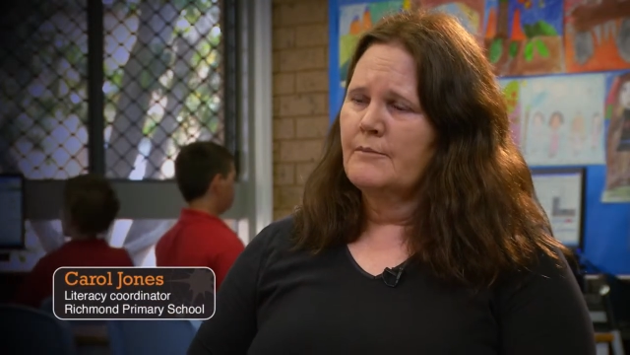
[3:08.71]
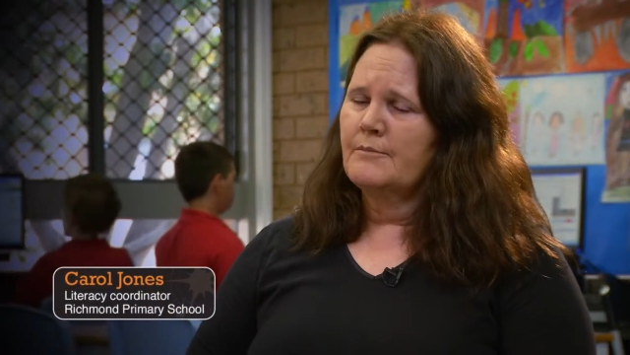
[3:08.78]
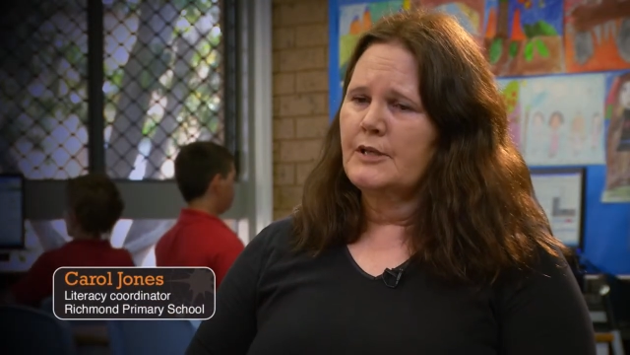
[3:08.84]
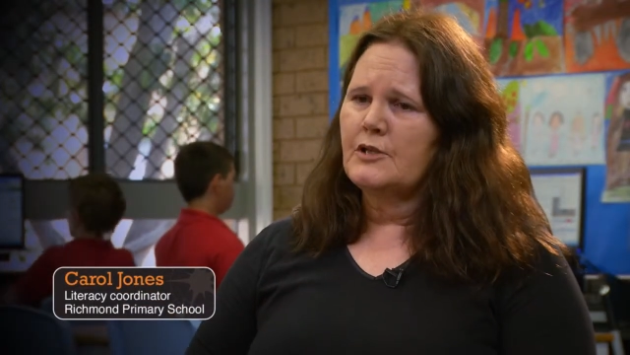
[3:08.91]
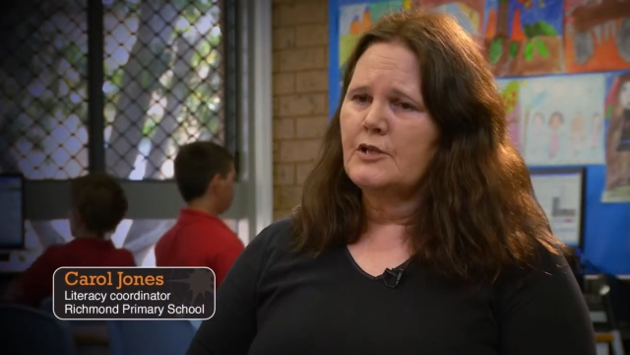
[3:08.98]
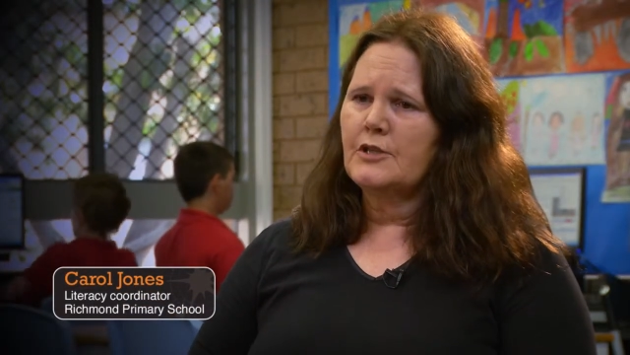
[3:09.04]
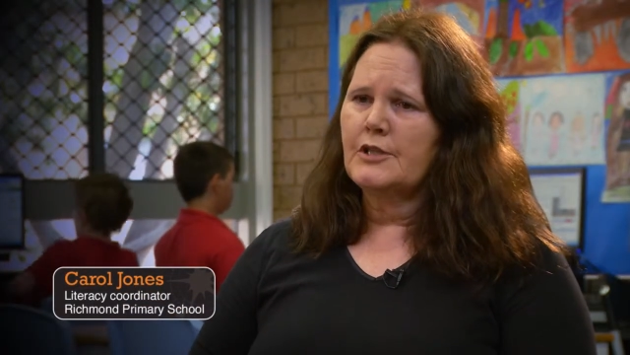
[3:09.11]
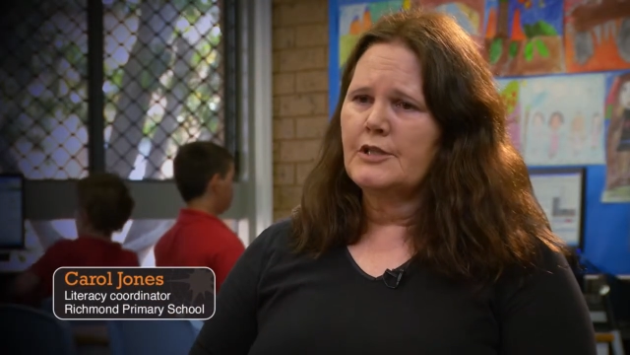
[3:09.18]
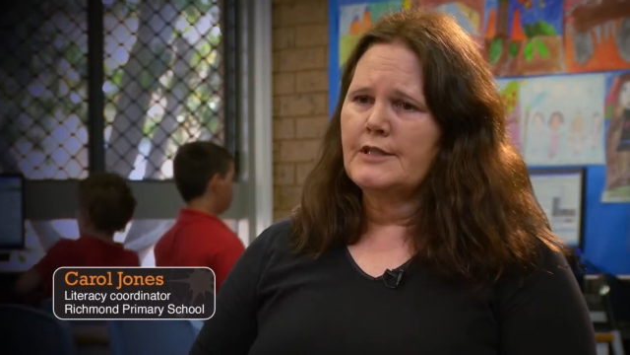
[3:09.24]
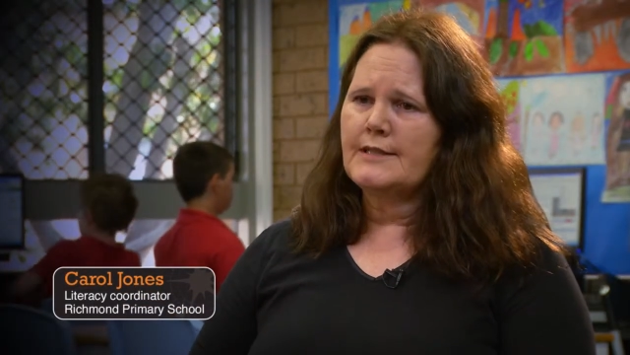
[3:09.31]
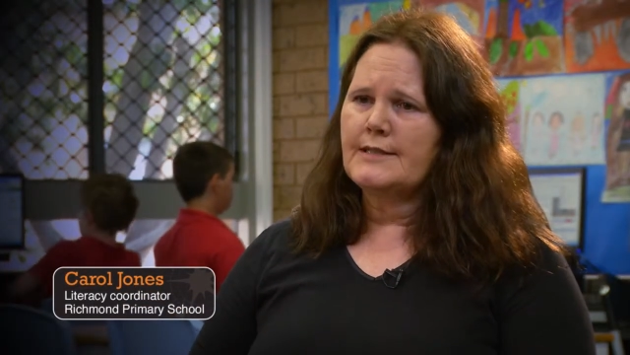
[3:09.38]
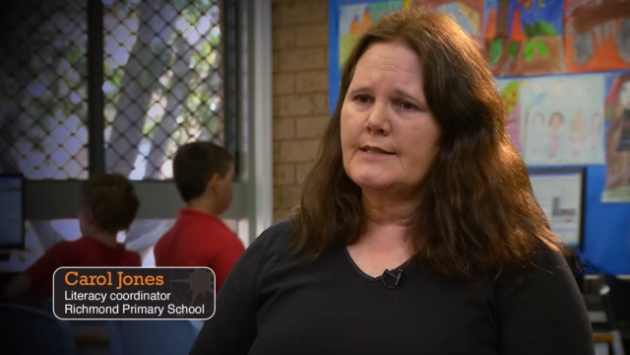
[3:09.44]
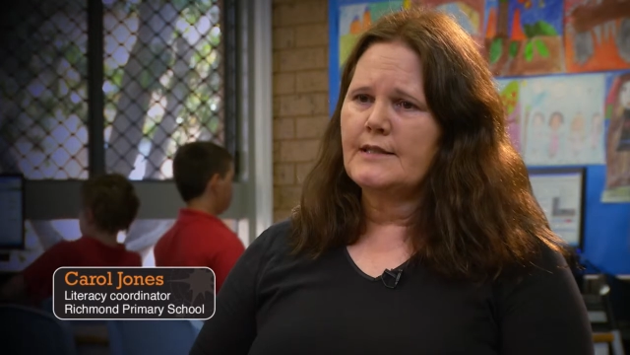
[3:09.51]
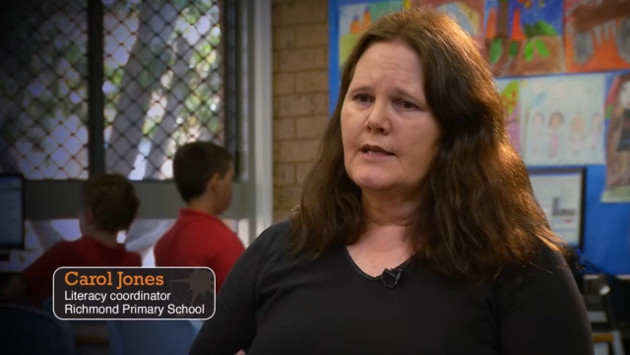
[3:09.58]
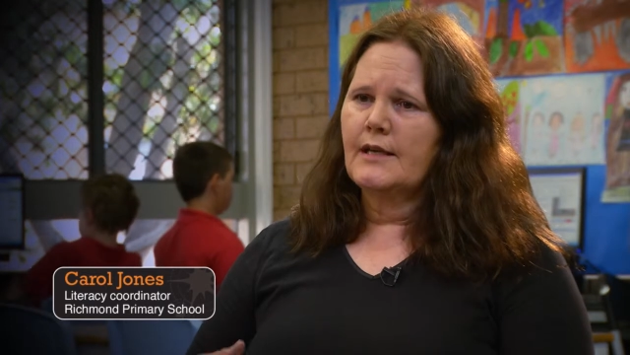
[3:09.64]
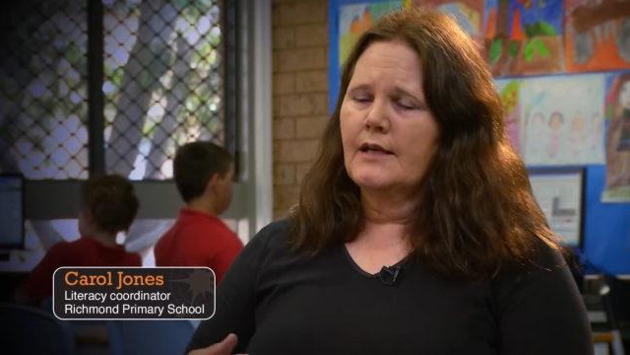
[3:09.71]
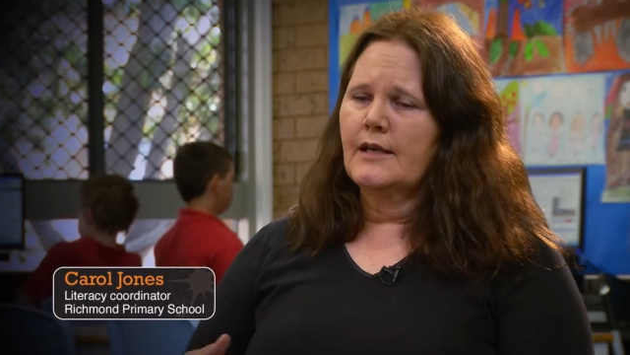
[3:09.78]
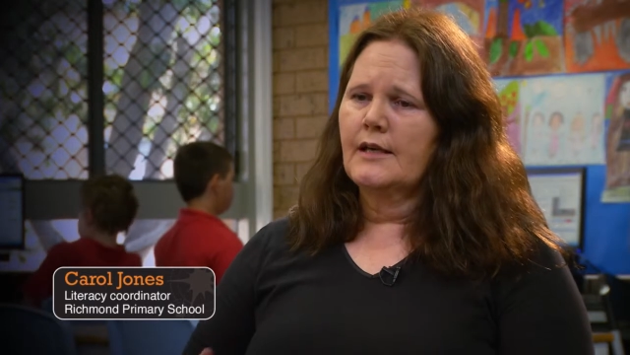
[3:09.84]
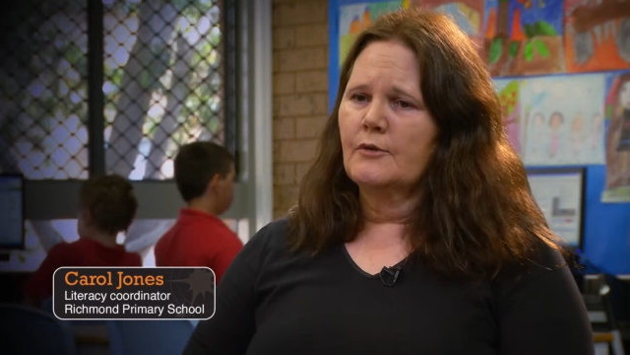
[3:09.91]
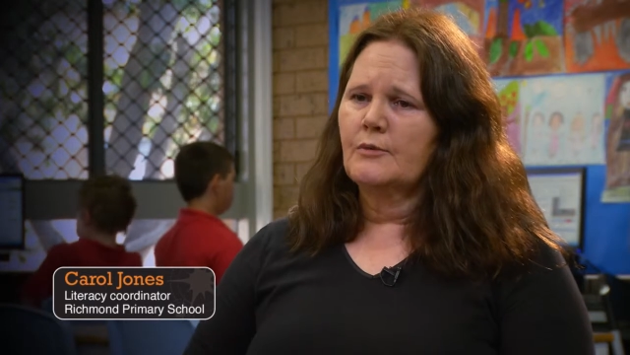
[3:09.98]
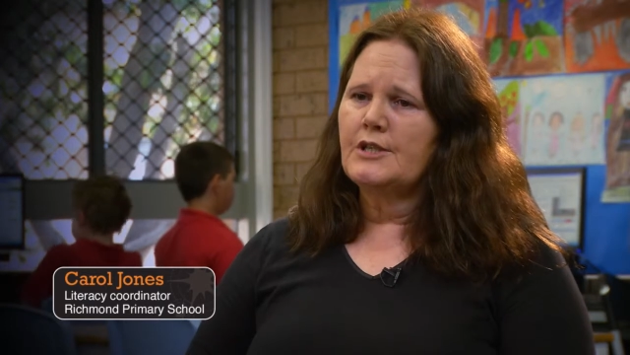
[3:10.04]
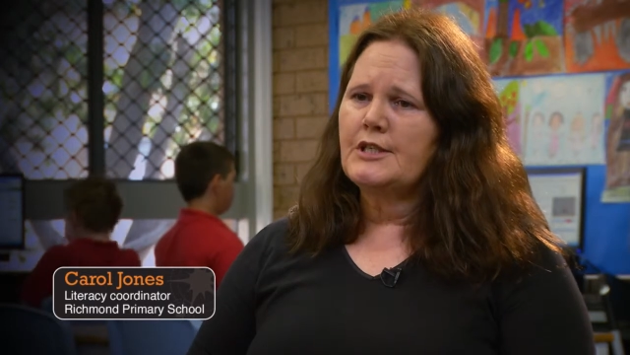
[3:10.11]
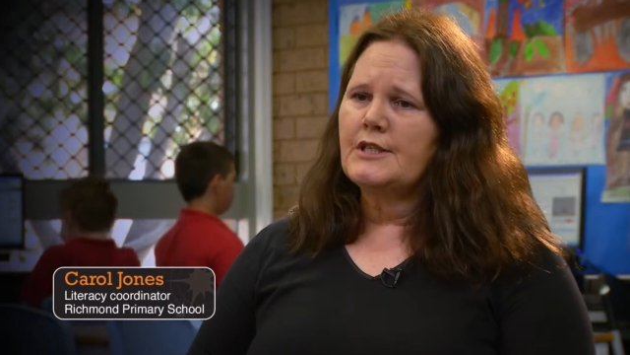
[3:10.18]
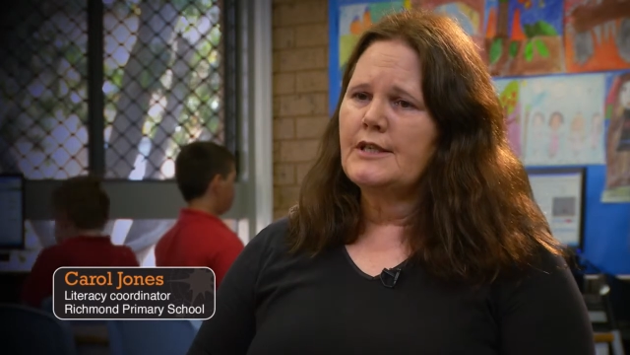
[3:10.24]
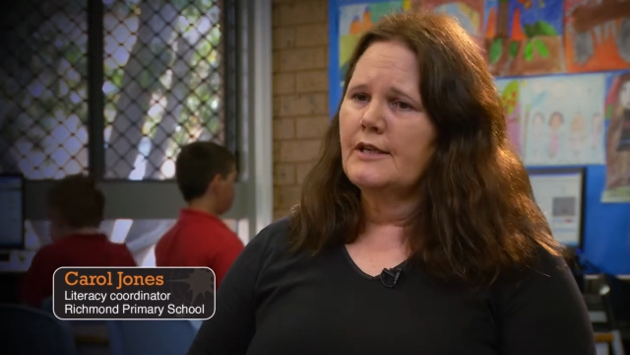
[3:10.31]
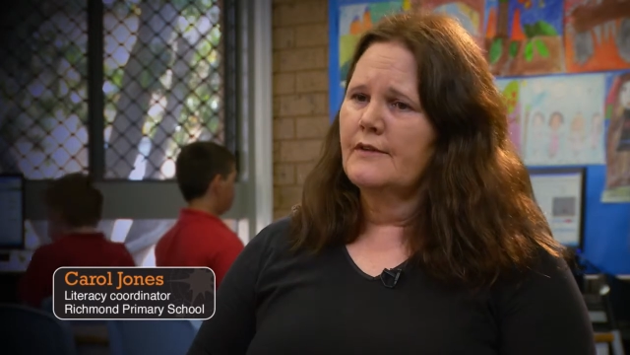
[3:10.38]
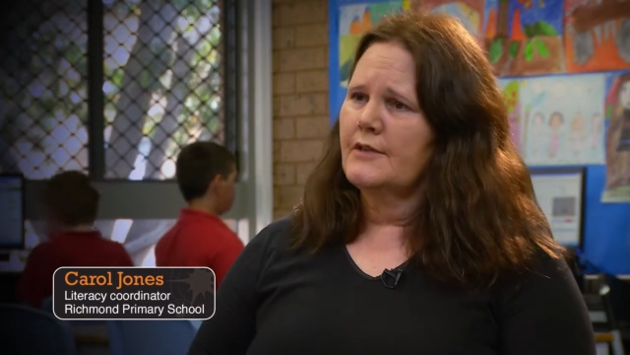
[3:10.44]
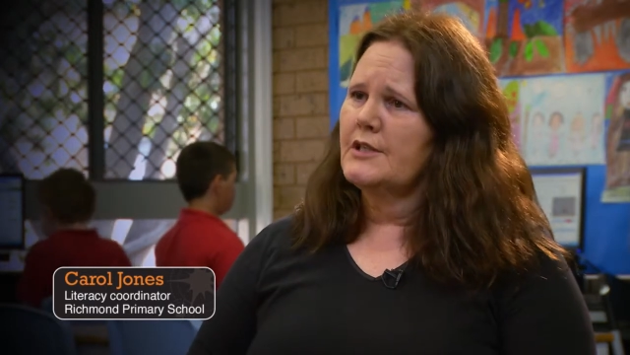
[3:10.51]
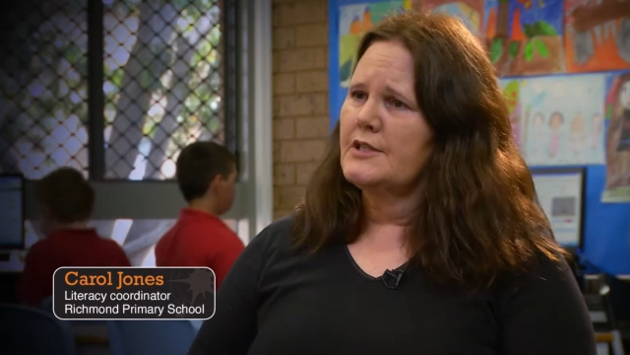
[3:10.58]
because we didn't have a